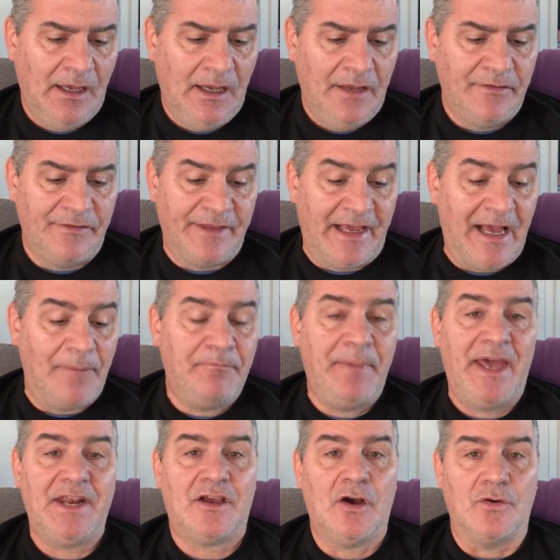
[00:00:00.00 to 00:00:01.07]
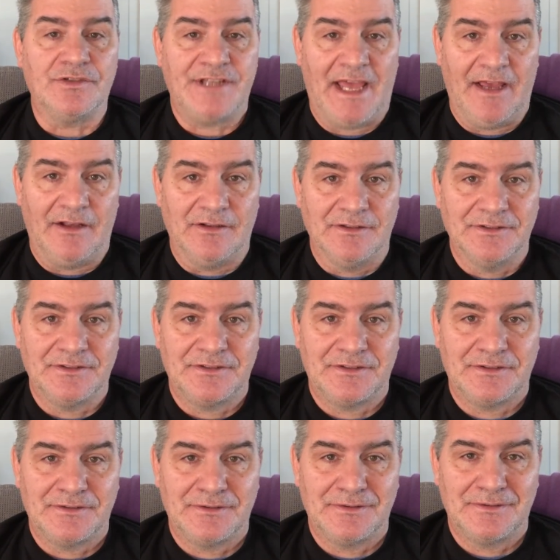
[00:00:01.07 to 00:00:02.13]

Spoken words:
Then they got petticoat tails.